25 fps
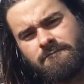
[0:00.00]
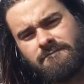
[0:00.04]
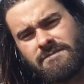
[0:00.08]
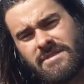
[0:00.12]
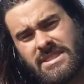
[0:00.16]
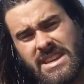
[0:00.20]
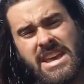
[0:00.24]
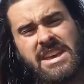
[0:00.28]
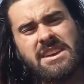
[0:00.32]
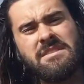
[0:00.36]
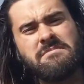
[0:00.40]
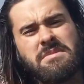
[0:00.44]

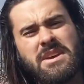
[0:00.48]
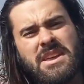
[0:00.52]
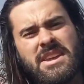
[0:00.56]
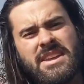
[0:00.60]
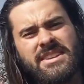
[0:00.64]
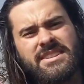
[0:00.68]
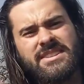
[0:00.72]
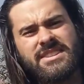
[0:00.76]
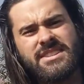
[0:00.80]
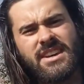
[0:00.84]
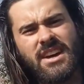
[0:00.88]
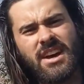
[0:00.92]
take a
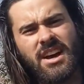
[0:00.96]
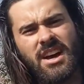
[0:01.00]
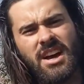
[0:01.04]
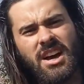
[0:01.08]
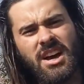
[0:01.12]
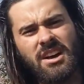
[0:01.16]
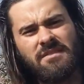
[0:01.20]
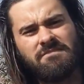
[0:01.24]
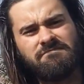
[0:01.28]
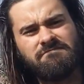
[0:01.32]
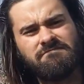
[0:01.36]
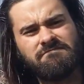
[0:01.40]
minute
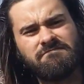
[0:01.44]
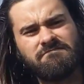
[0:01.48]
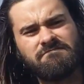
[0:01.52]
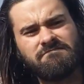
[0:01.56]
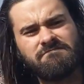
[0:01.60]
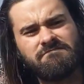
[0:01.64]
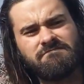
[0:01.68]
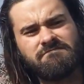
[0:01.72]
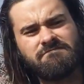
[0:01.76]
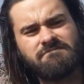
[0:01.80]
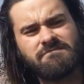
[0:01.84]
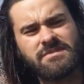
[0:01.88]
to
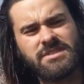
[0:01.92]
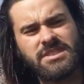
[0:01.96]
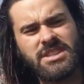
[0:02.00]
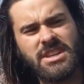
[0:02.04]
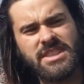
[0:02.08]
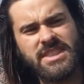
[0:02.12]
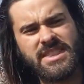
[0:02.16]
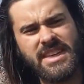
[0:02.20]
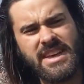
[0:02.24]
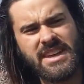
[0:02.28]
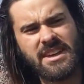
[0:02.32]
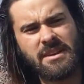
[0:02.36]

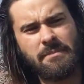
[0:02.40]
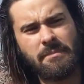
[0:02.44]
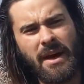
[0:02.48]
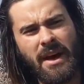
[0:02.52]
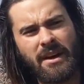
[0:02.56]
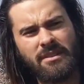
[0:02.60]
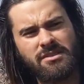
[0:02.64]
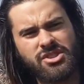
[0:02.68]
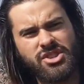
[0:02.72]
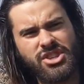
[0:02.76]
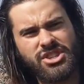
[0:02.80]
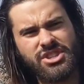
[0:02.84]
think
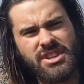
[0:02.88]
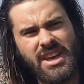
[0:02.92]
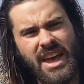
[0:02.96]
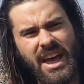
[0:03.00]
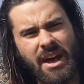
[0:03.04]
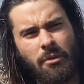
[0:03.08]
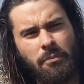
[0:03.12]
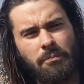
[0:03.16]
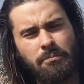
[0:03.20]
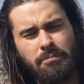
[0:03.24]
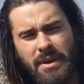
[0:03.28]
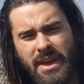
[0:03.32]
about just
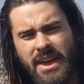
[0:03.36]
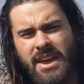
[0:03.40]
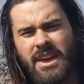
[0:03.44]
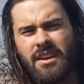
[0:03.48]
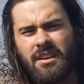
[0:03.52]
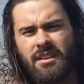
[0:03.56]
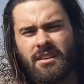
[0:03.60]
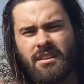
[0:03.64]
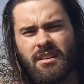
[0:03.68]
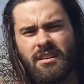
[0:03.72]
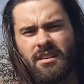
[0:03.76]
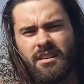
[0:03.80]
how
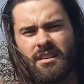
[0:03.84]
big